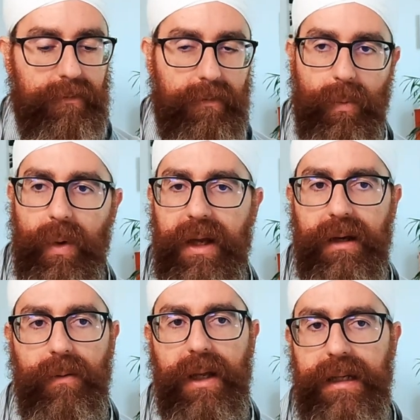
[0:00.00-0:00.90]
we
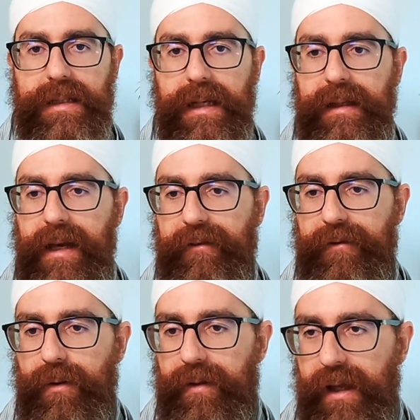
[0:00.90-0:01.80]
can see it in a
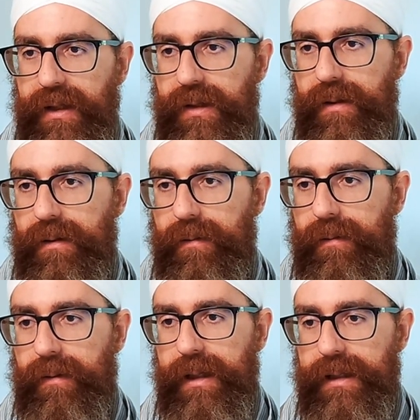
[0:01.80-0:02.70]
few things.
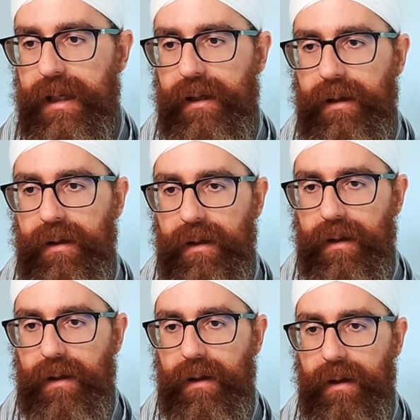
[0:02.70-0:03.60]
One second.
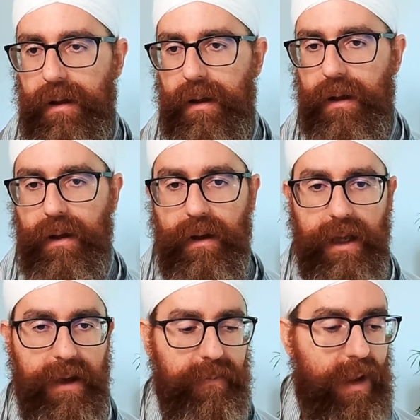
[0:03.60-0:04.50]

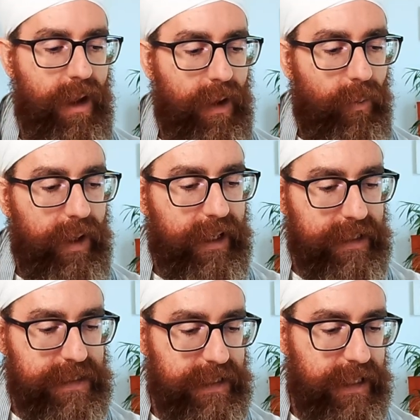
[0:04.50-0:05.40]
Okay. We
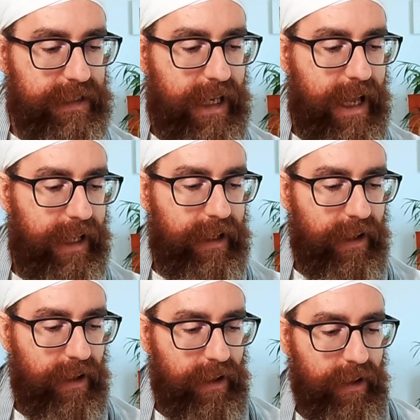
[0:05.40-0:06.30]
can see it like
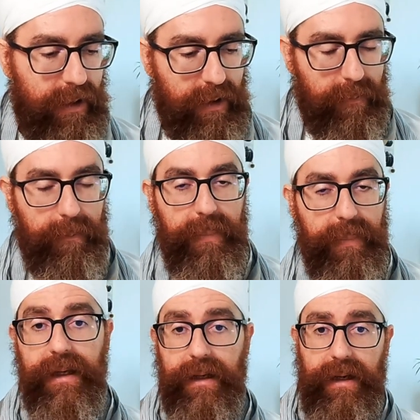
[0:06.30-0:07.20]

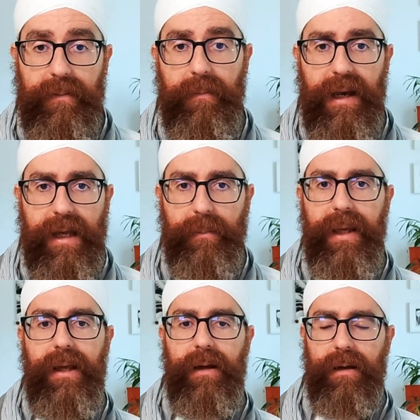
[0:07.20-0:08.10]
being
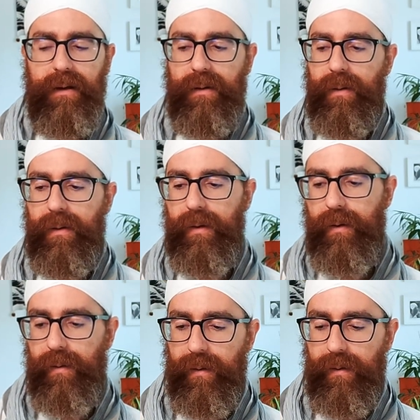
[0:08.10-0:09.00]
who
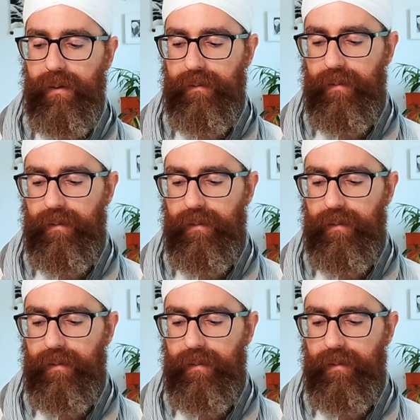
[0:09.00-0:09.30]
you,